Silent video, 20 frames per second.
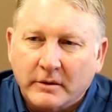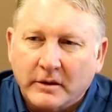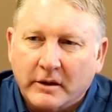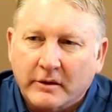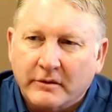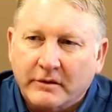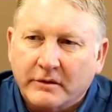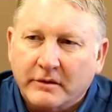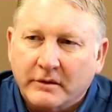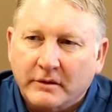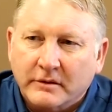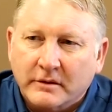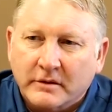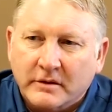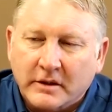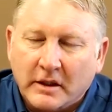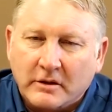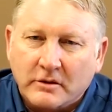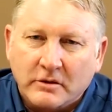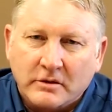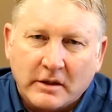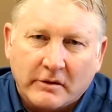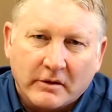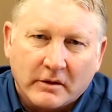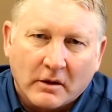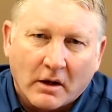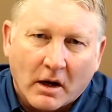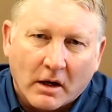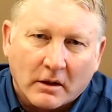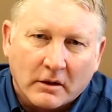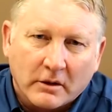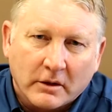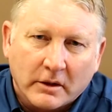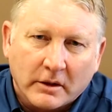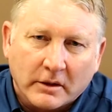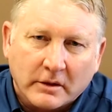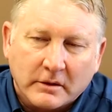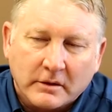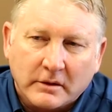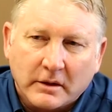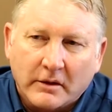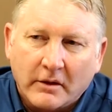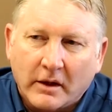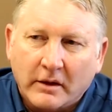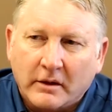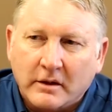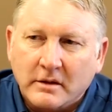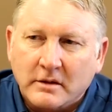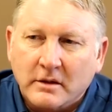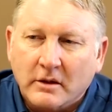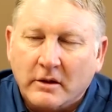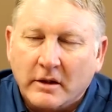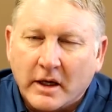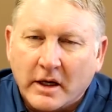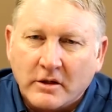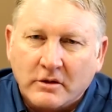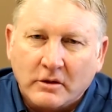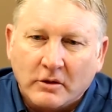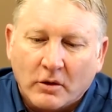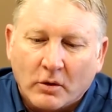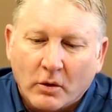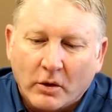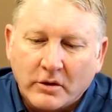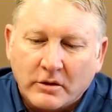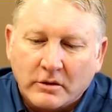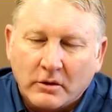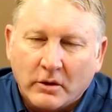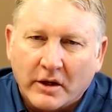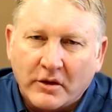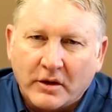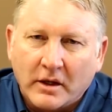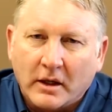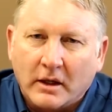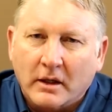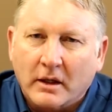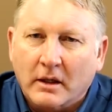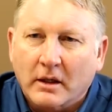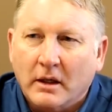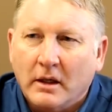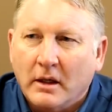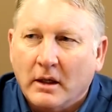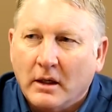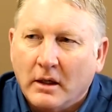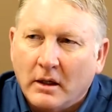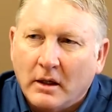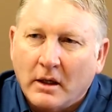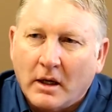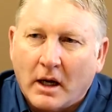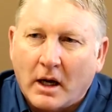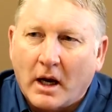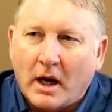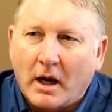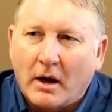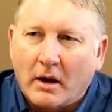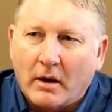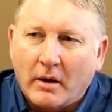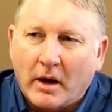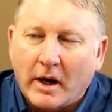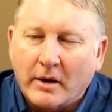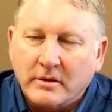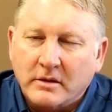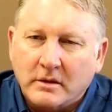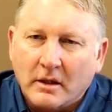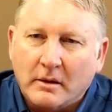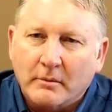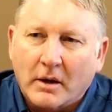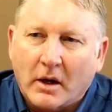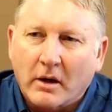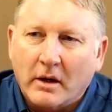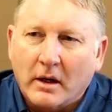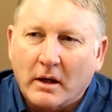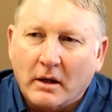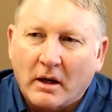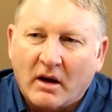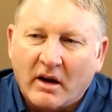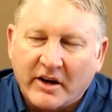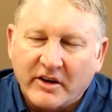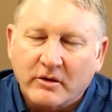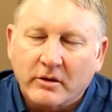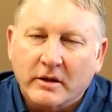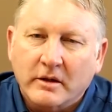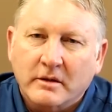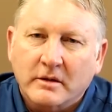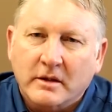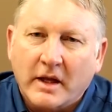We have six or seven law clerks, and then conciliation court. So I think uh, I'd say about 100